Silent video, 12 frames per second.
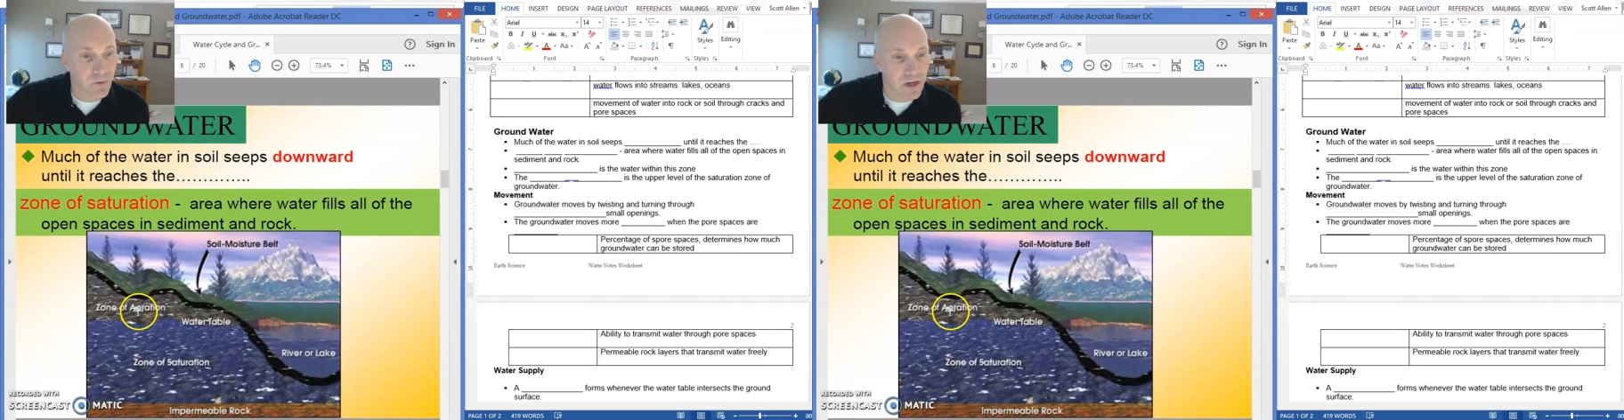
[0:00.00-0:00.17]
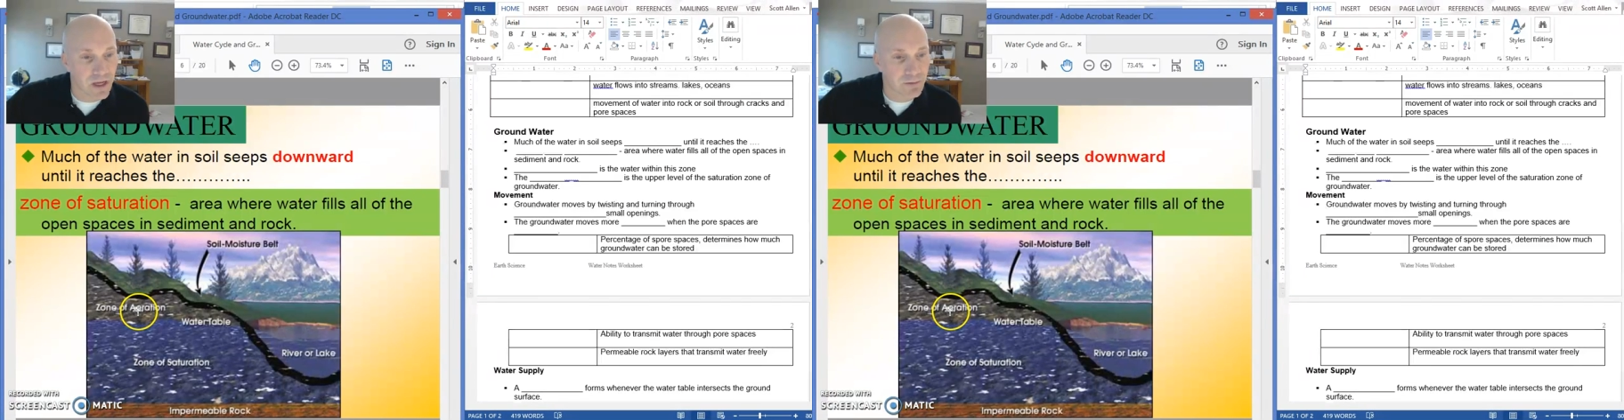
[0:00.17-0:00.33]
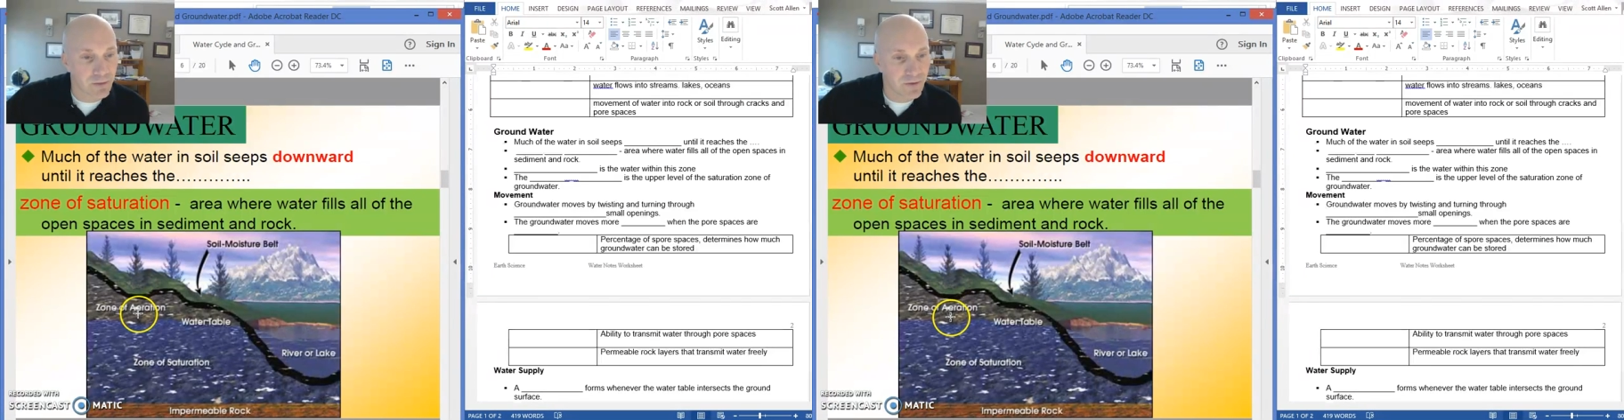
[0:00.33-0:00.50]

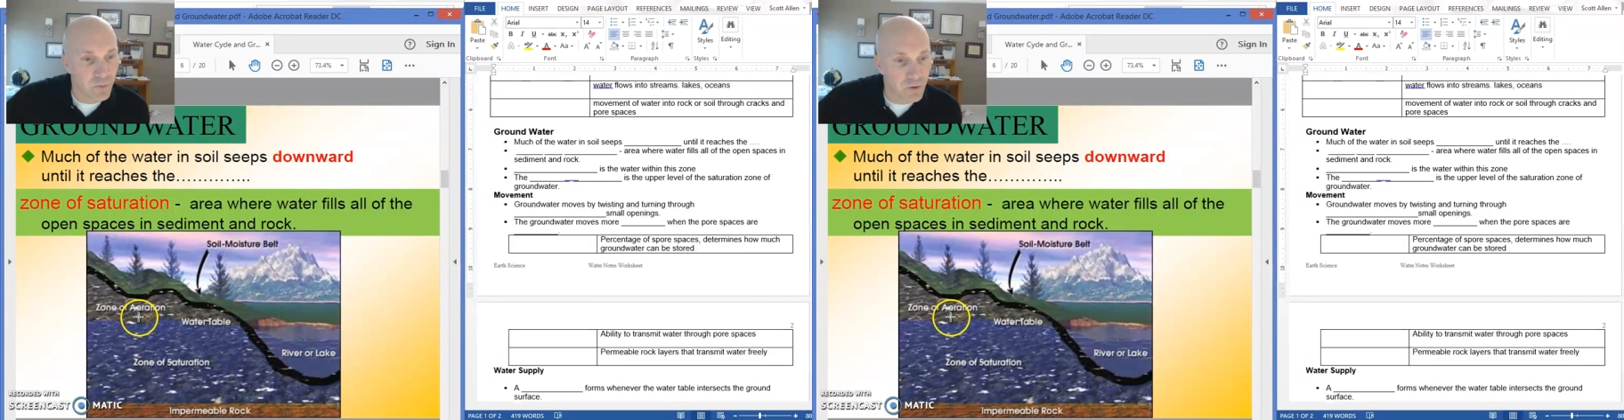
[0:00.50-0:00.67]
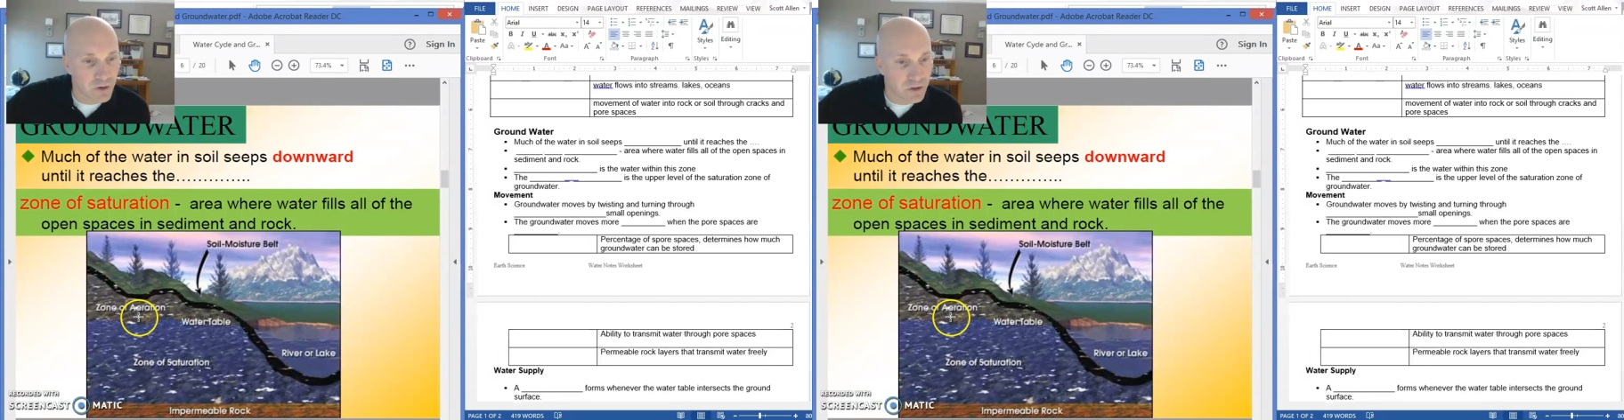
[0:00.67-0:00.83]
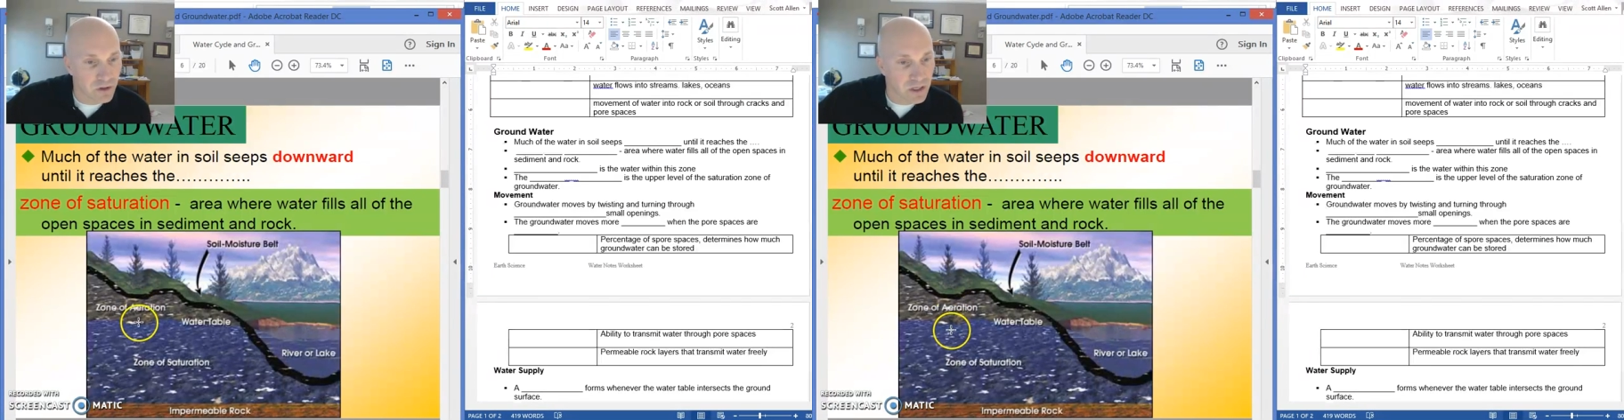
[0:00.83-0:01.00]
ground
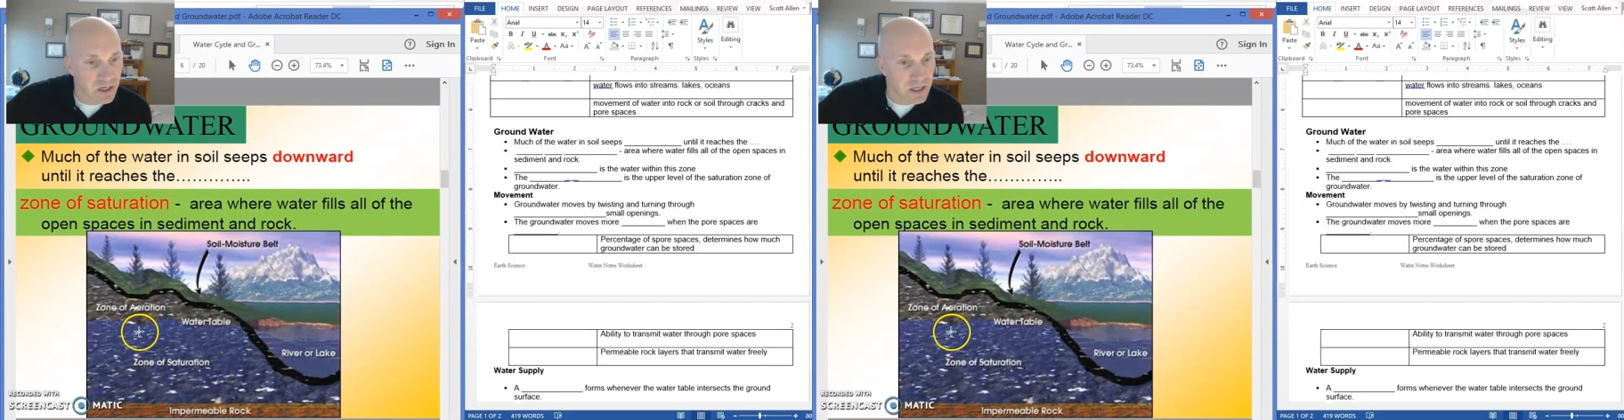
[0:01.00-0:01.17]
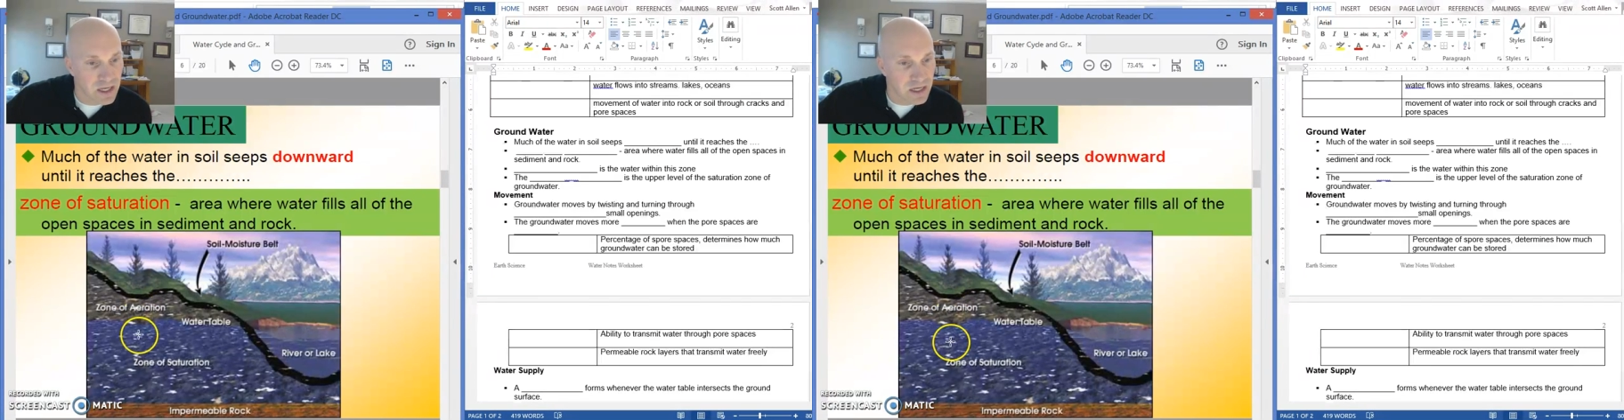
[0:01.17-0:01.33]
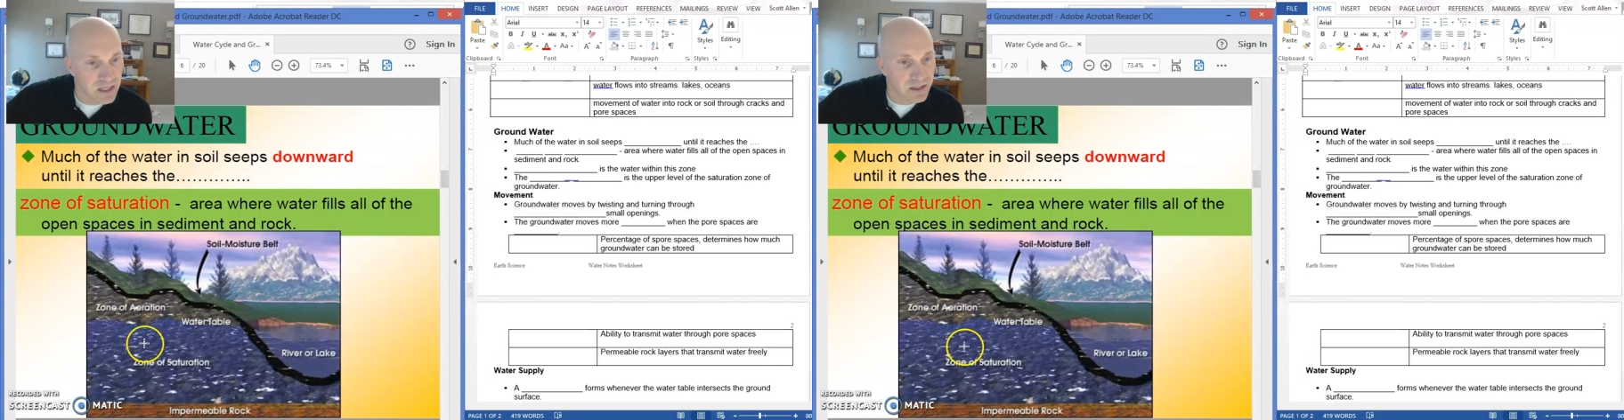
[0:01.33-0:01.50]
before you're going to
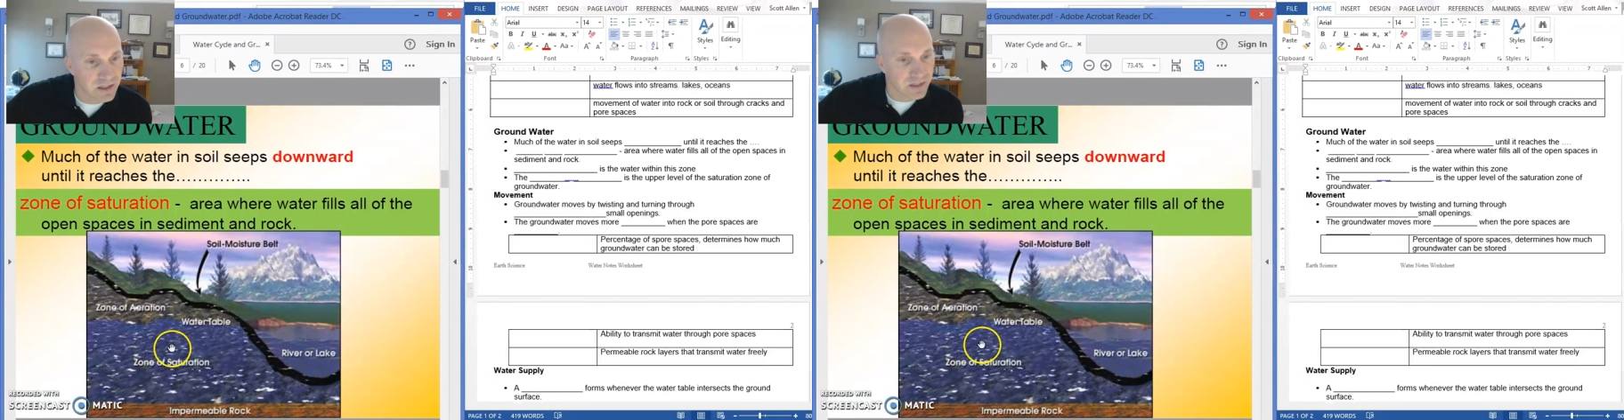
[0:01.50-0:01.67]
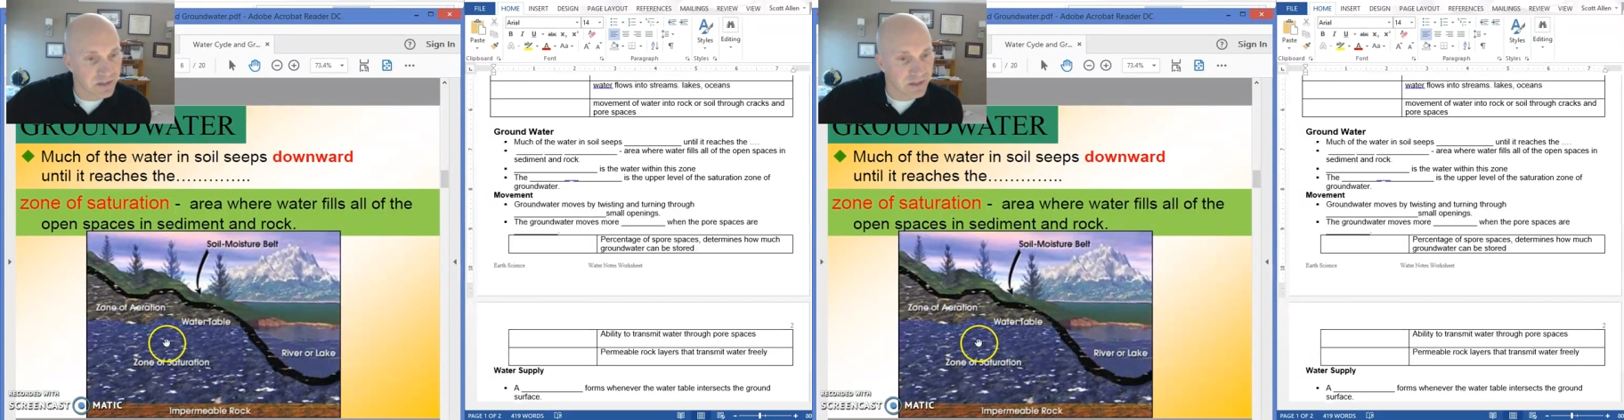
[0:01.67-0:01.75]
hit